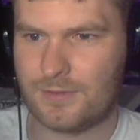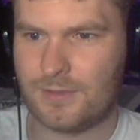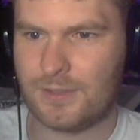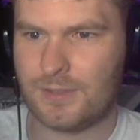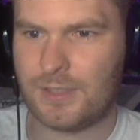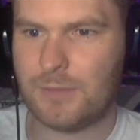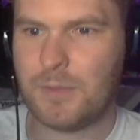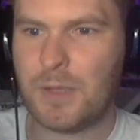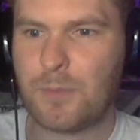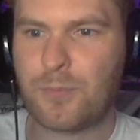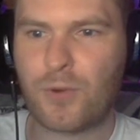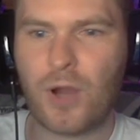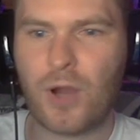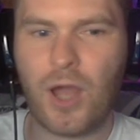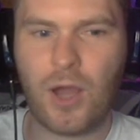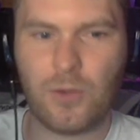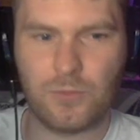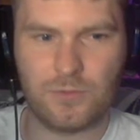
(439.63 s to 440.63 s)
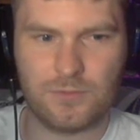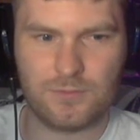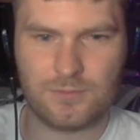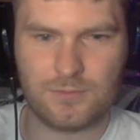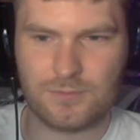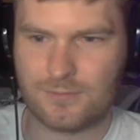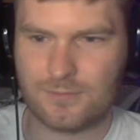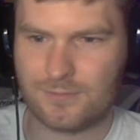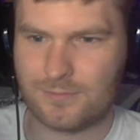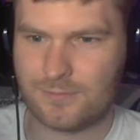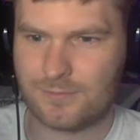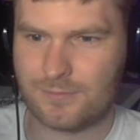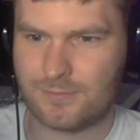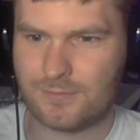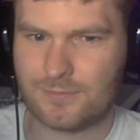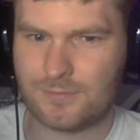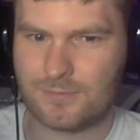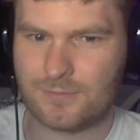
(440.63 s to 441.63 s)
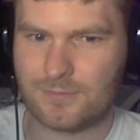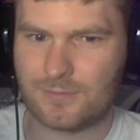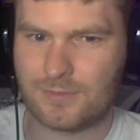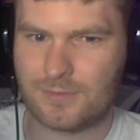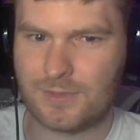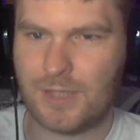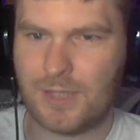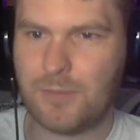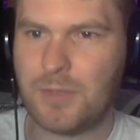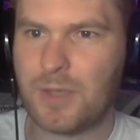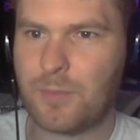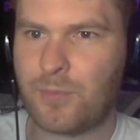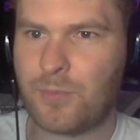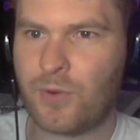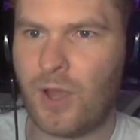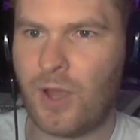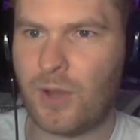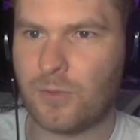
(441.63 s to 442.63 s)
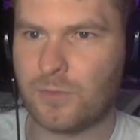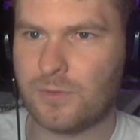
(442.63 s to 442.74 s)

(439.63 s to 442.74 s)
Give me a pro. Give me a pro.